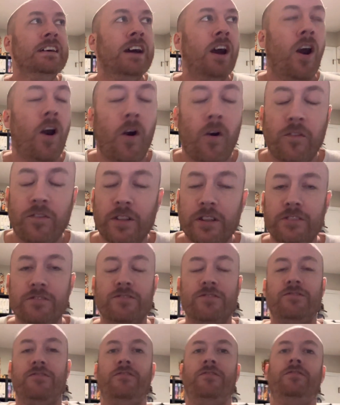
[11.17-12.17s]
Hopefully,
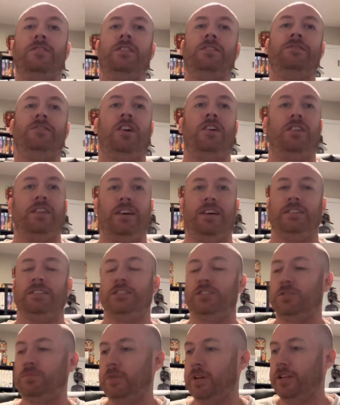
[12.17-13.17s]
Levan has
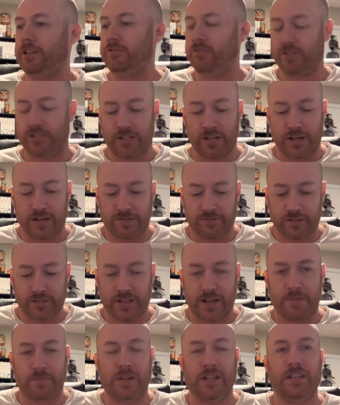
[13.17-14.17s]
a speedy
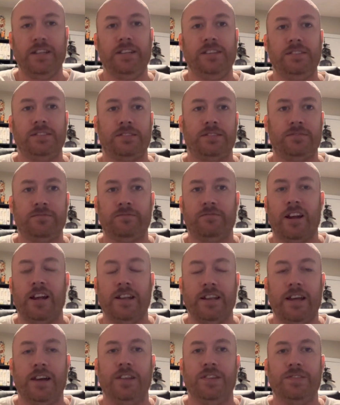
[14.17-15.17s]
recovery. I mean, he's
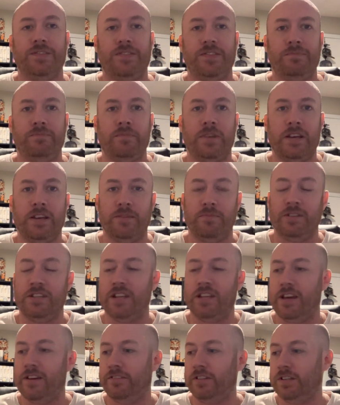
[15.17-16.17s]
right now, him and
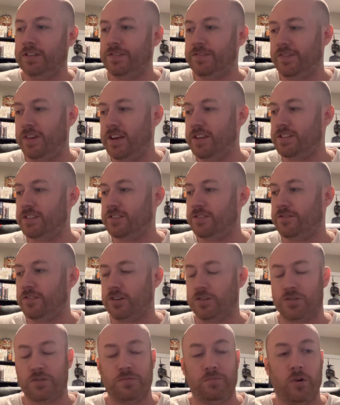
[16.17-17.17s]
Devin are the faces of
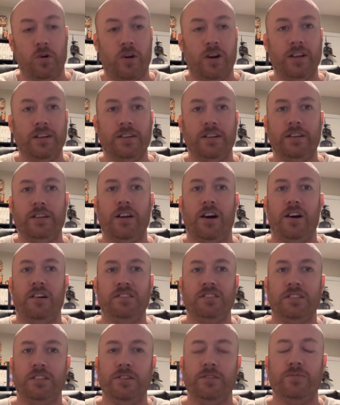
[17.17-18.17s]
our sport. And
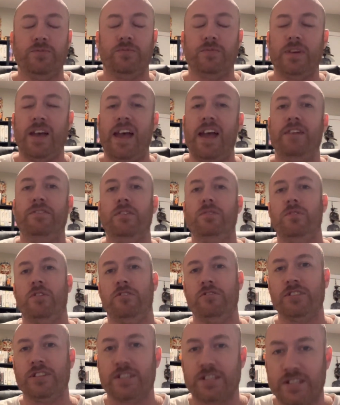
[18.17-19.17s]
obviously,
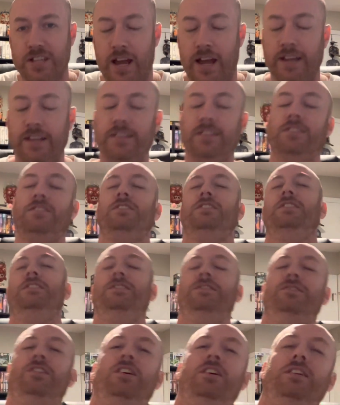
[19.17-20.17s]
everyone was excited to see
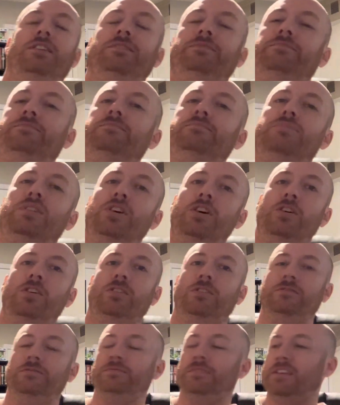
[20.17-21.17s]
Levan
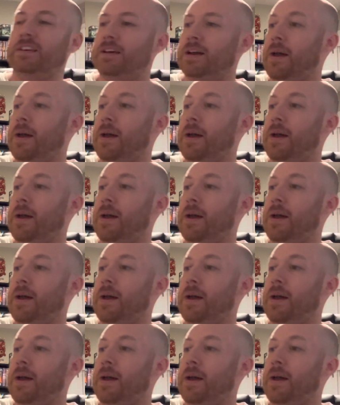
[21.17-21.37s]
pull.